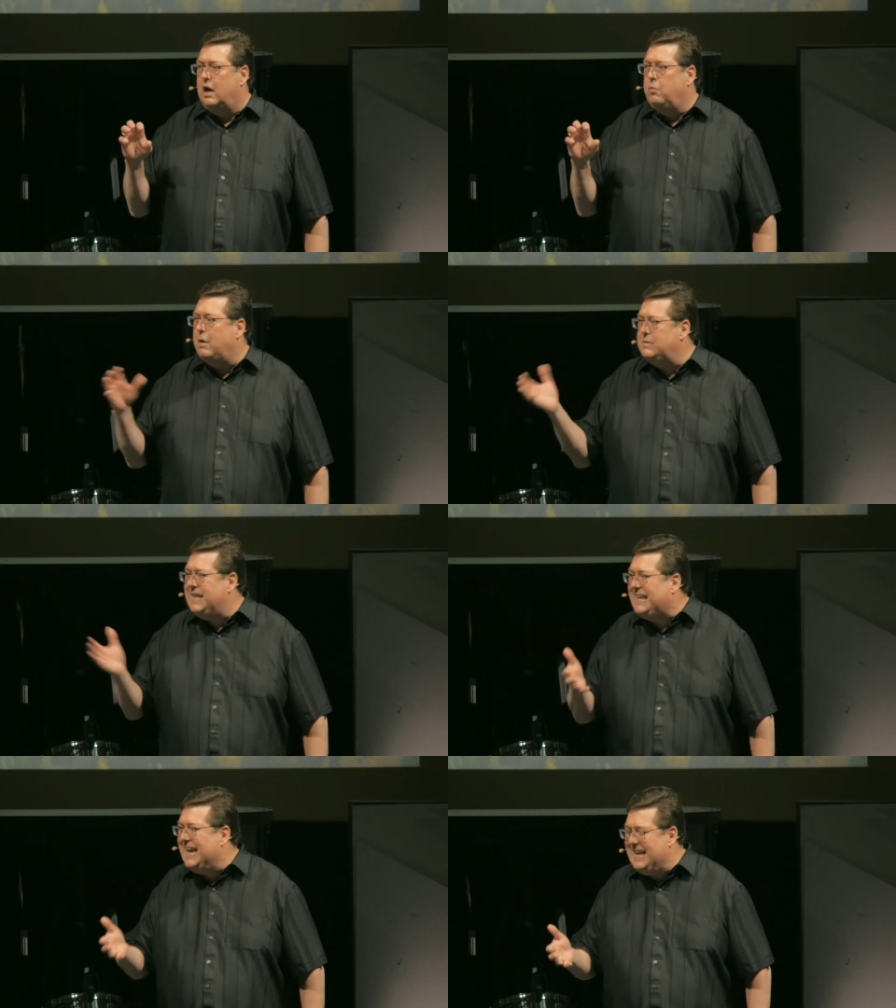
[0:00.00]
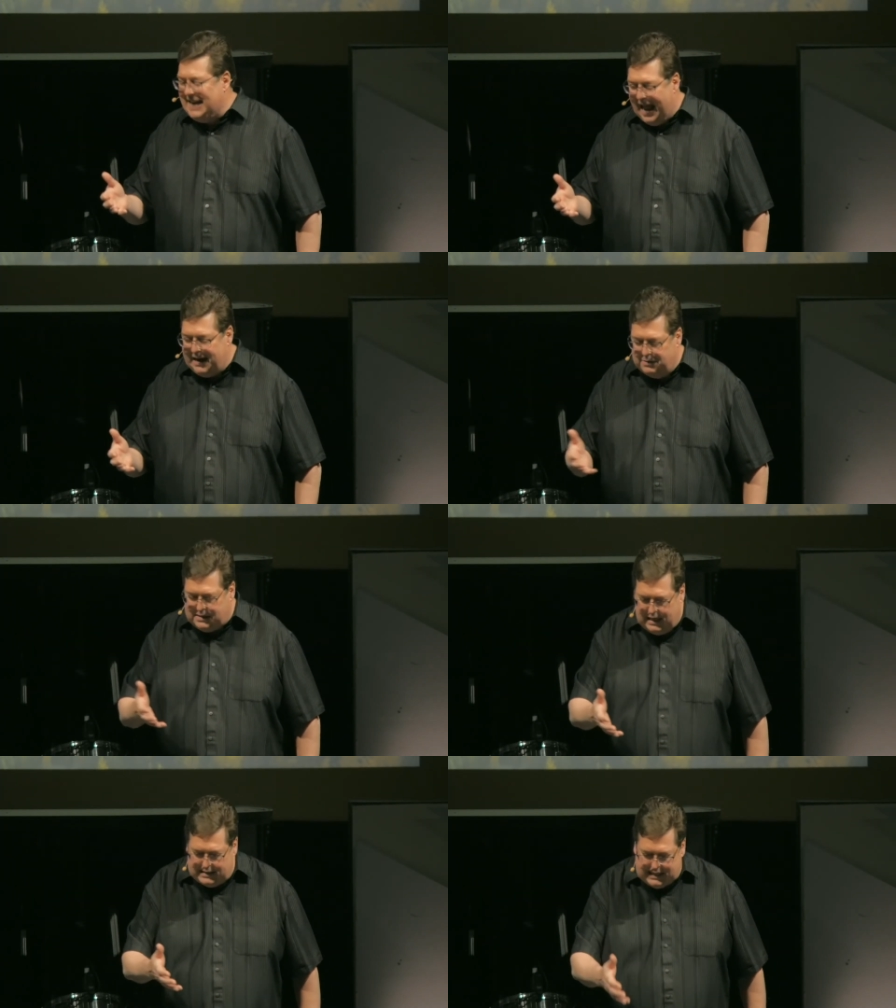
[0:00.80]
And what was he getting at?
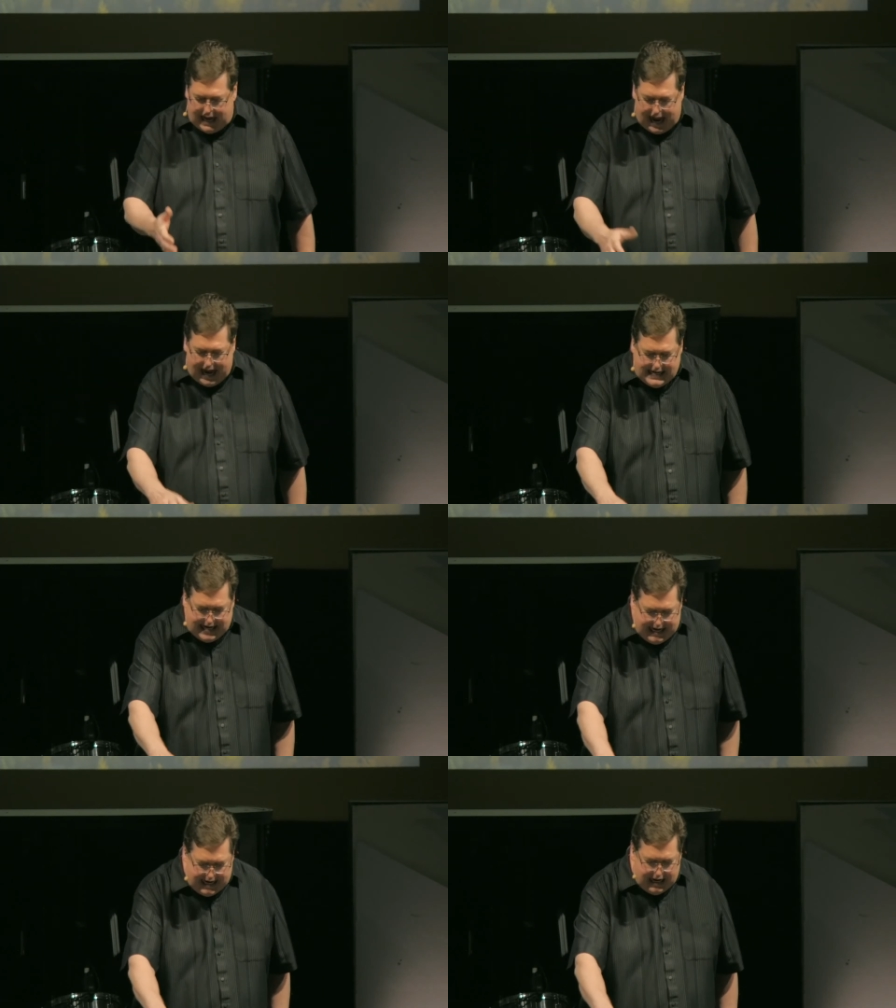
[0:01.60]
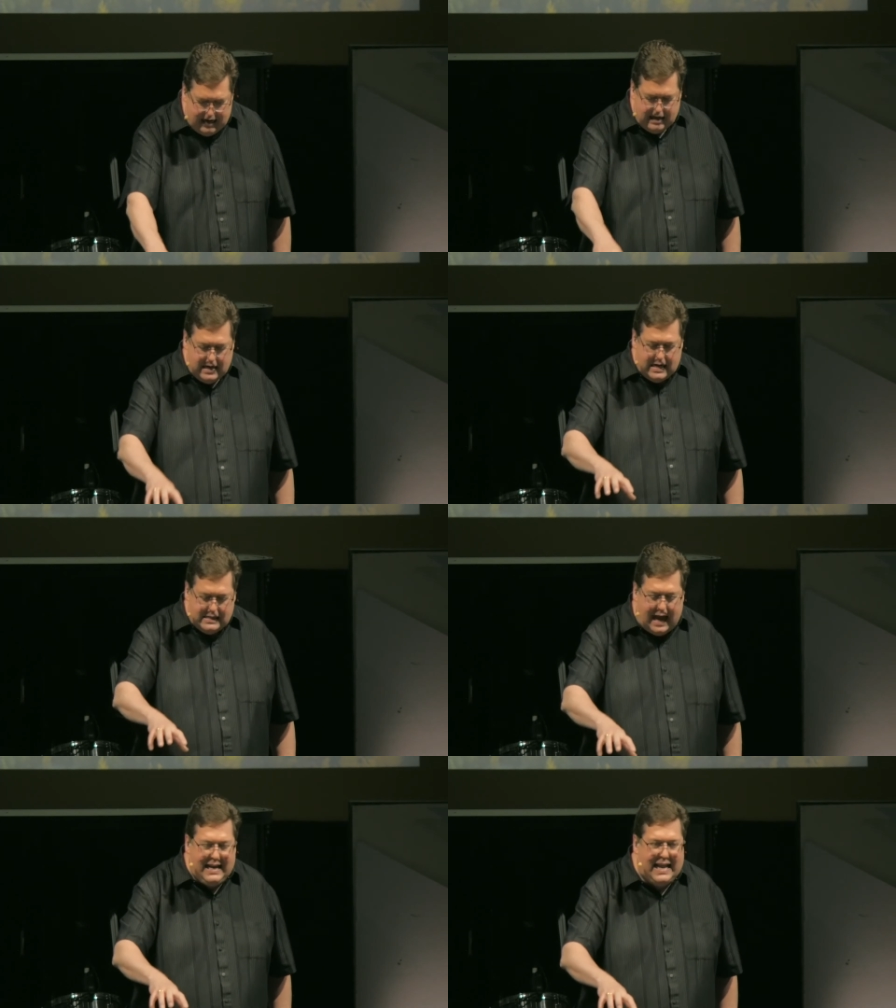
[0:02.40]
It's the, it's the idea
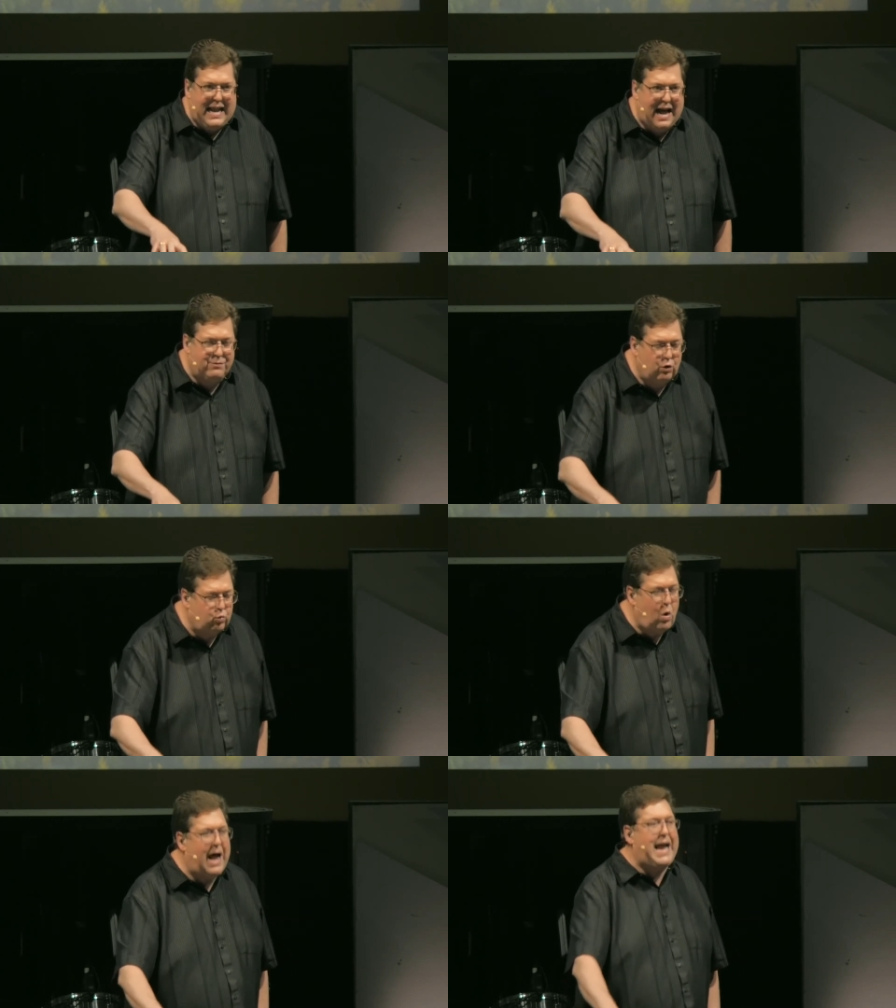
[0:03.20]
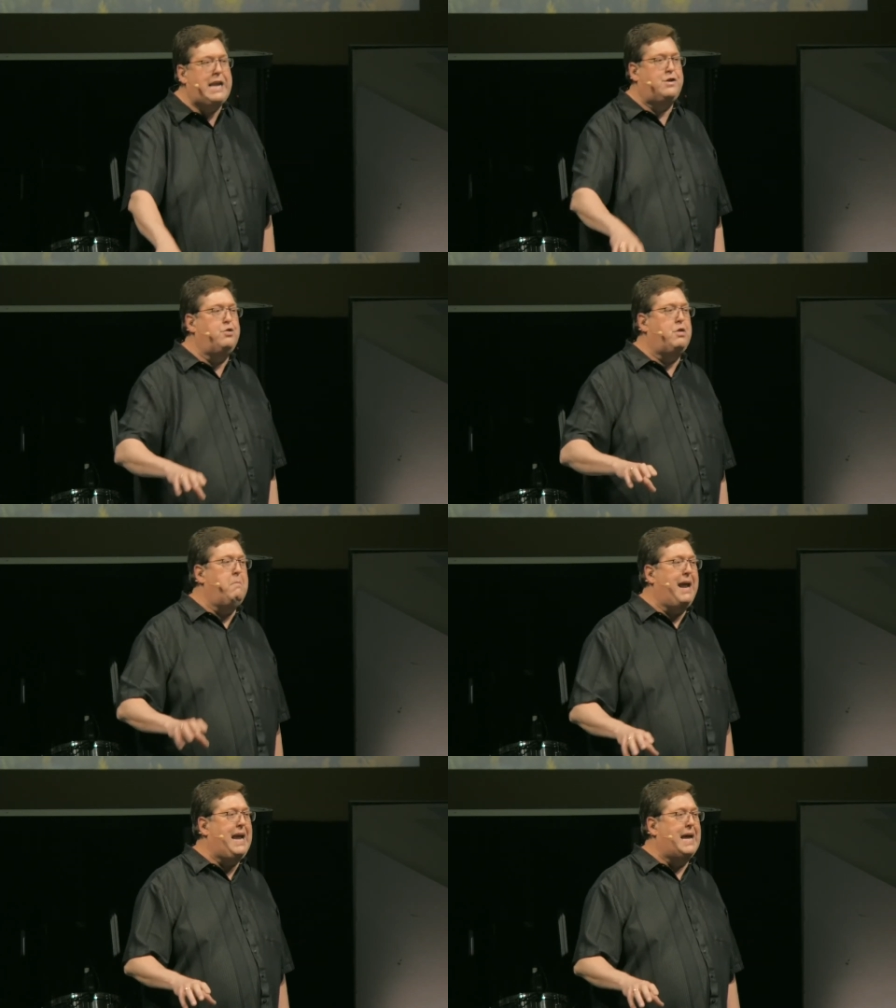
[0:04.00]
that he had the right to
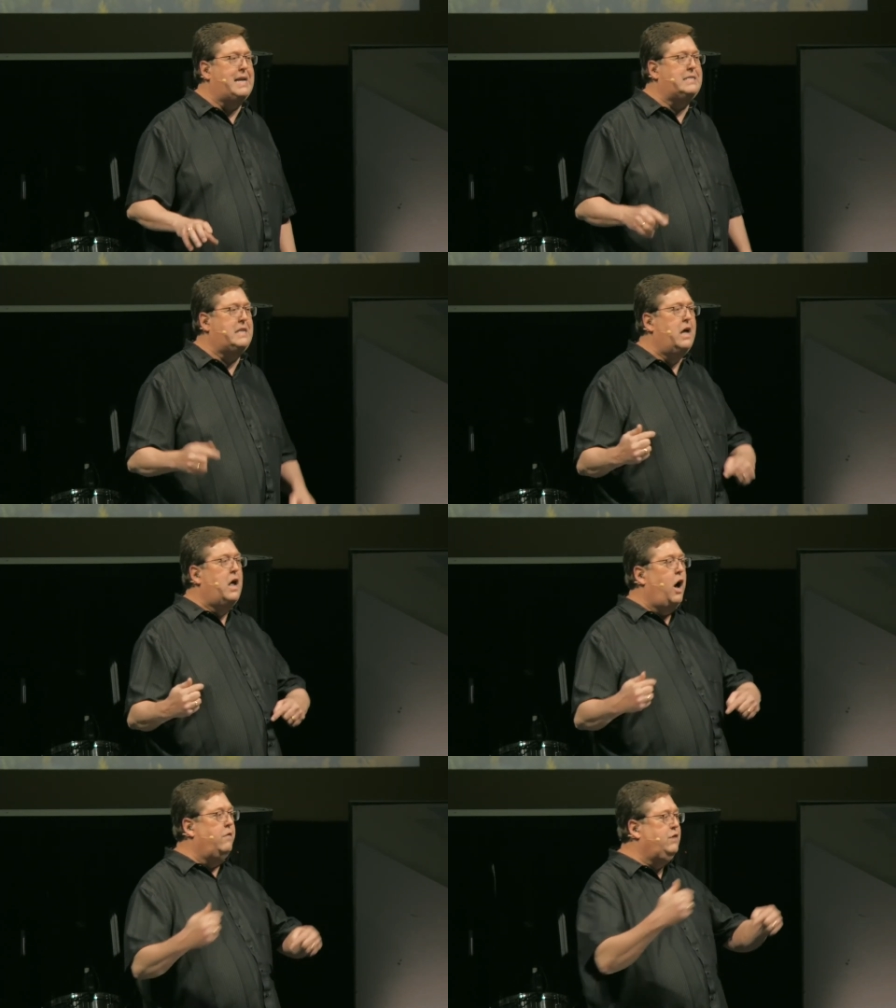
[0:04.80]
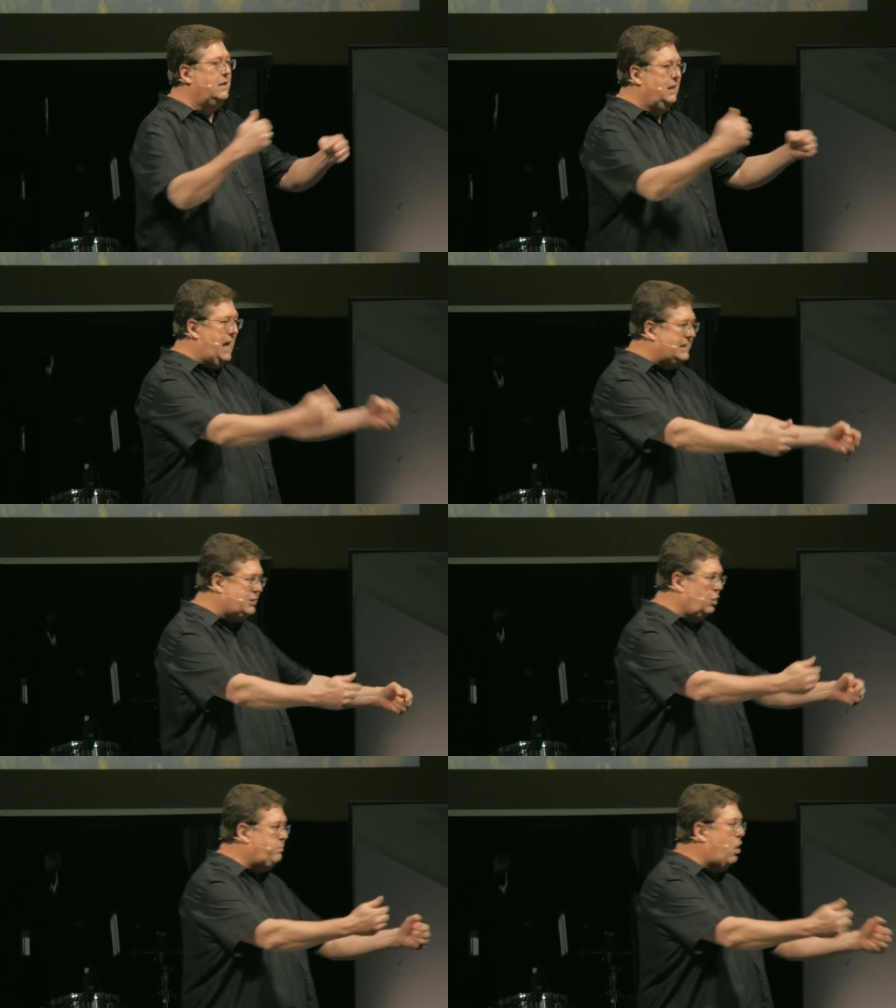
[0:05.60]
demand of the
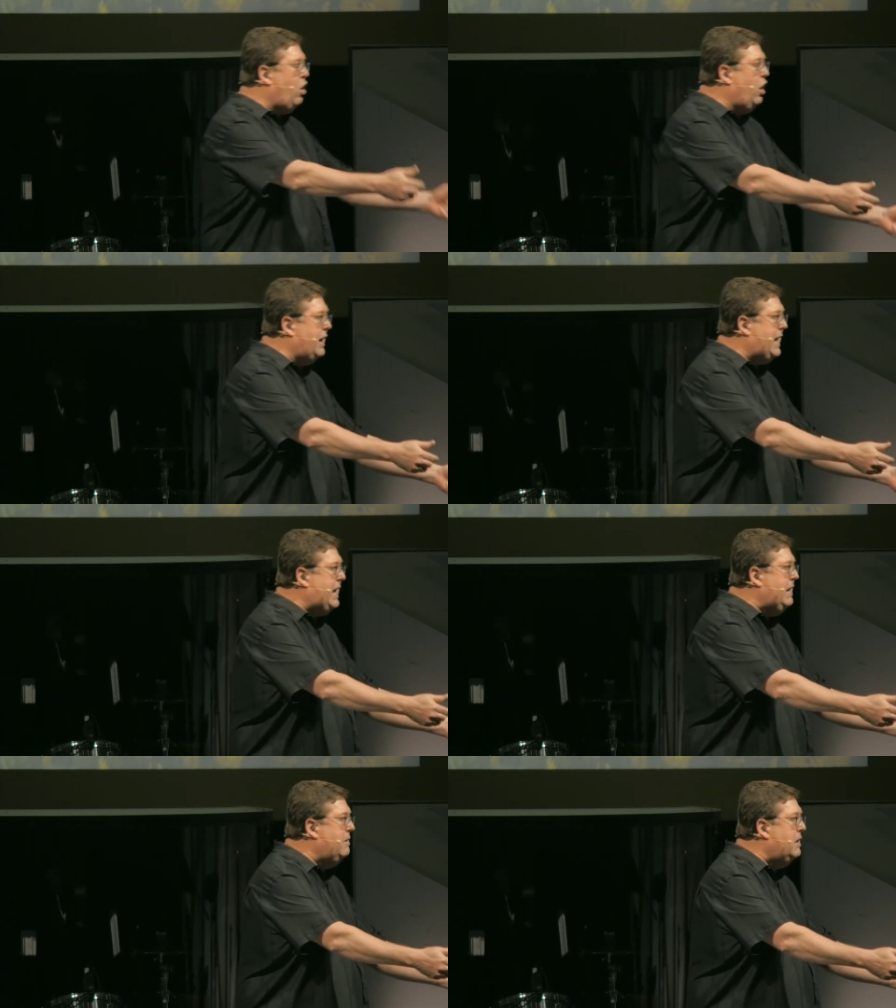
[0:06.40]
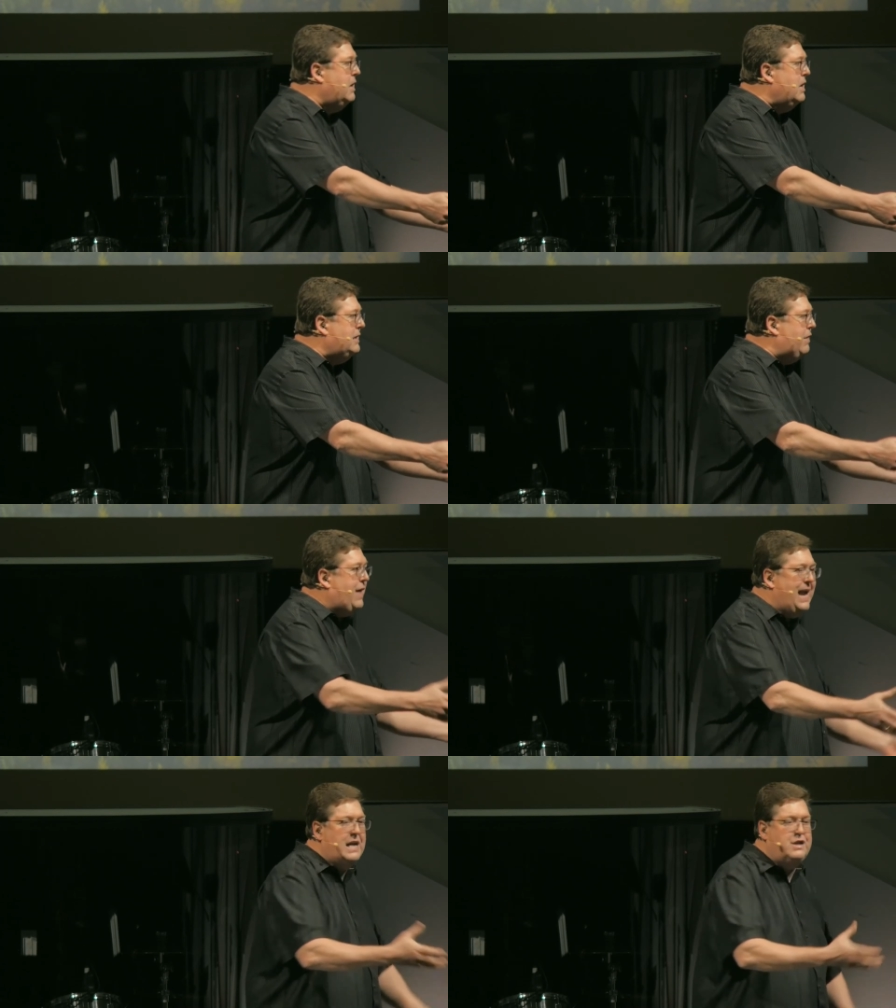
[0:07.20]
lesser party
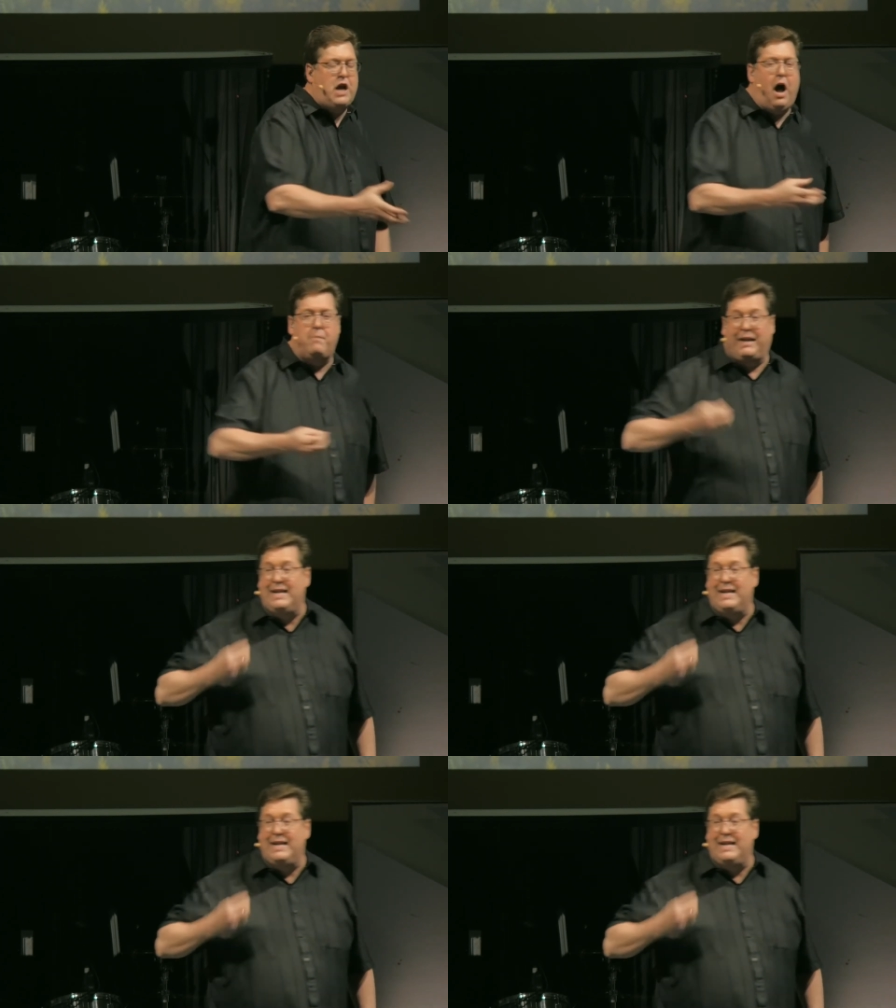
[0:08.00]
that they adopt